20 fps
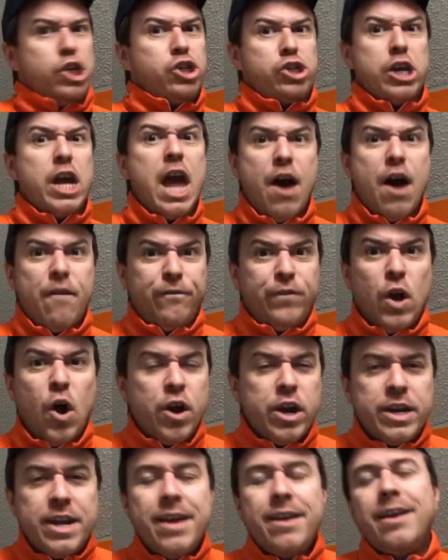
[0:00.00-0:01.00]
against a
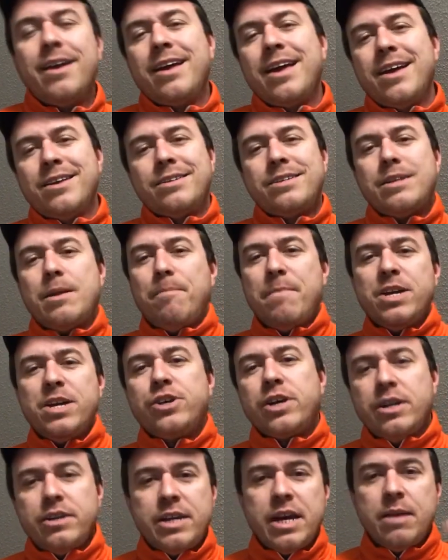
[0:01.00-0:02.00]
Michigan team that A,
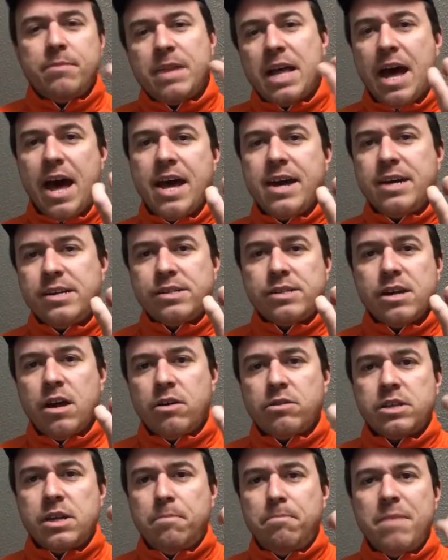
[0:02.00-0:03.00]
sucks, and B,
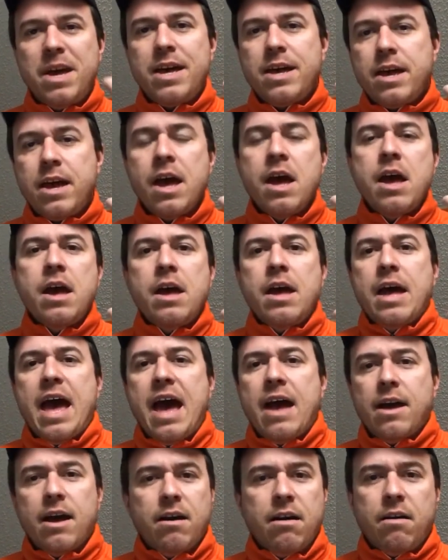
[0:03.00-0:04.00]
the
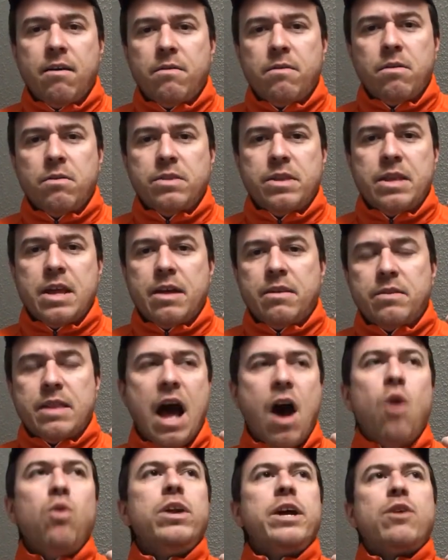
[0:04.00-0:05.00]
only crown jewel that
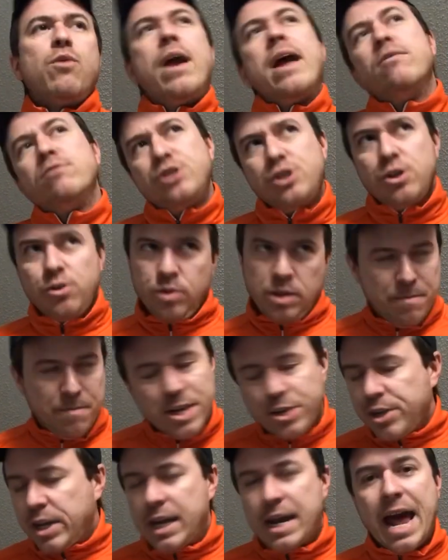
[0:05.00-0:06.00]
Michigan has is their
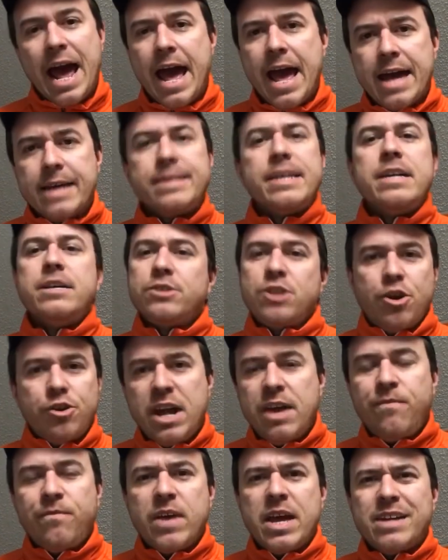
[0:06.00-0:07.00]
defense, and I believe about
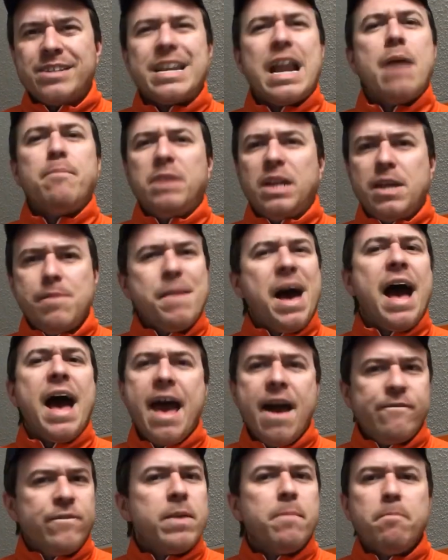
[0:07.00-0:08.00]
half them boys set out
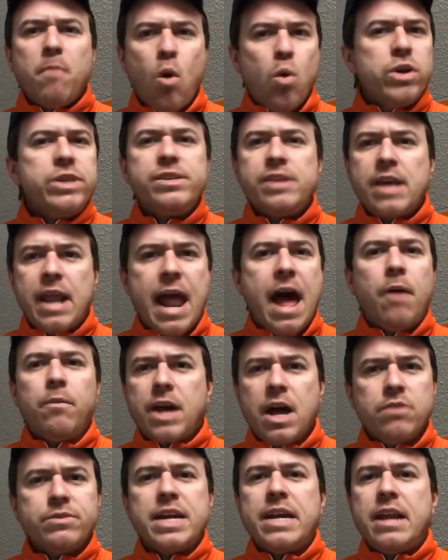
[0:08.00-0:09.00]
because they didn't want to play
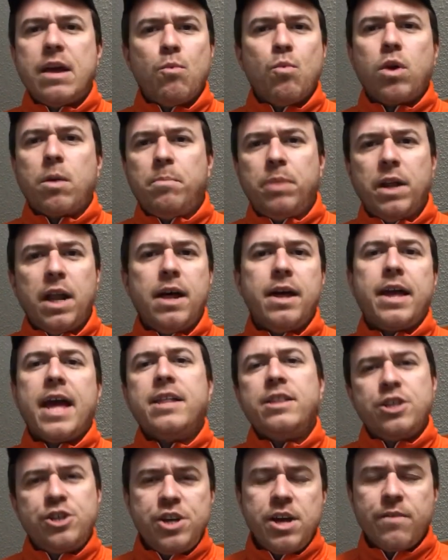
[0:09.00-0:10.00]
in the Chick-fil-A Peach
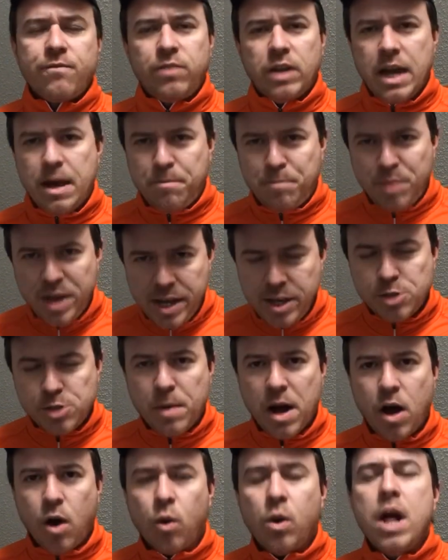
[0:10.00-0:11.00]
Bowl so they
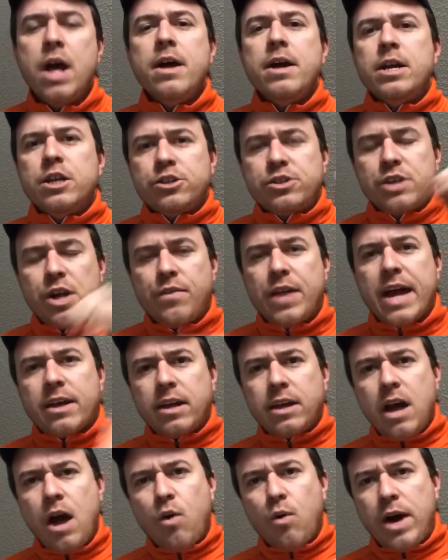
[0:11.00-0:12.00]
could go ahead and
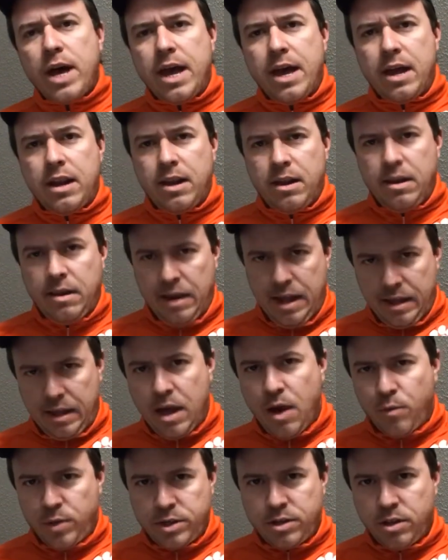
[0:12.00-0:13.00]
go into the pros. Do y'all
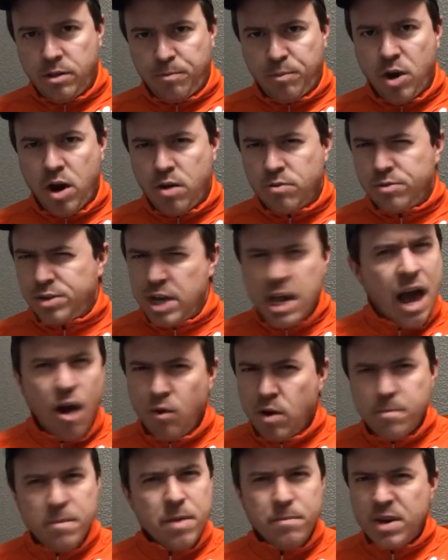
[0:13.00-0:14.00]
remember that? I do.